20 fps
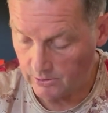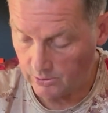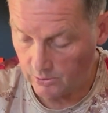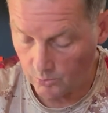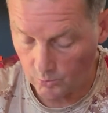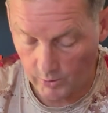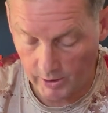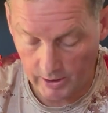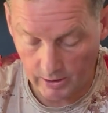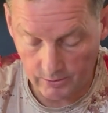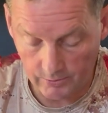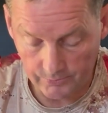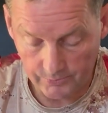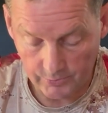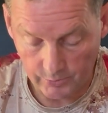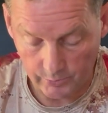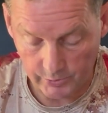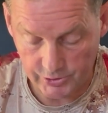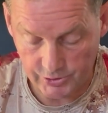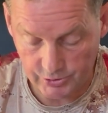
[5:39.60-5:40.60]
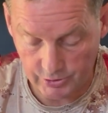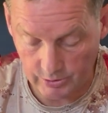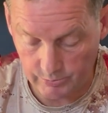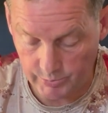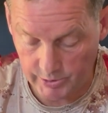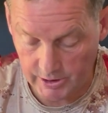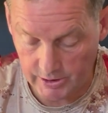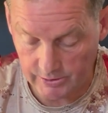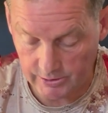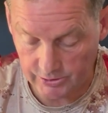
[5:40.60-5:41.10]
Well, we should
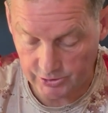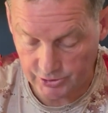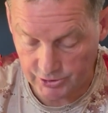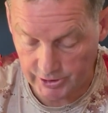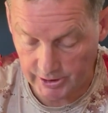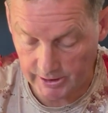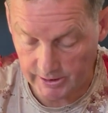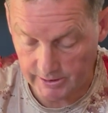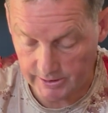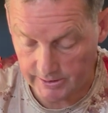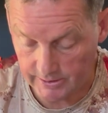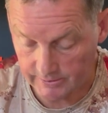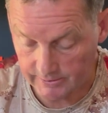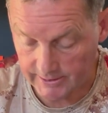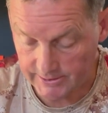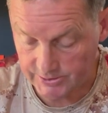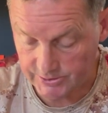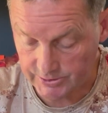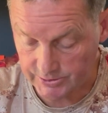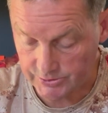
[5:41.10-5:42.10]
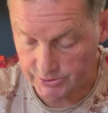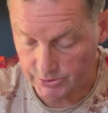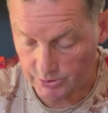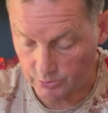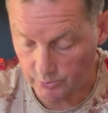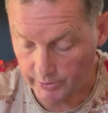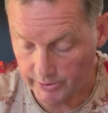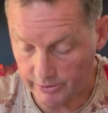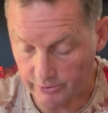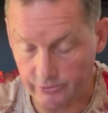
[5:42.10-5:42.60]
be in the shit in less than 2
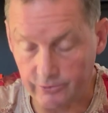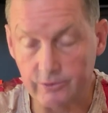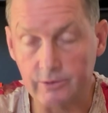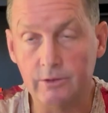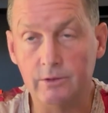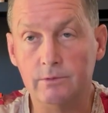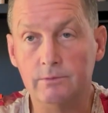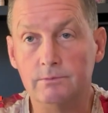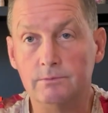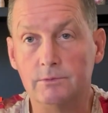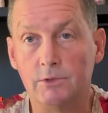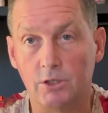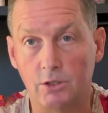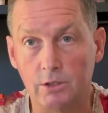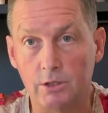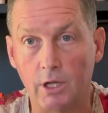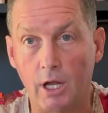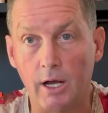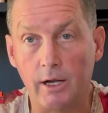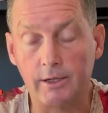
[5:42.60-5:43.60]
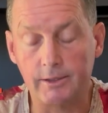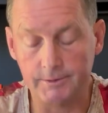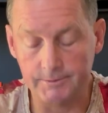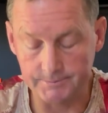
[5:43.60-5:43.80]
weeks. Good luck.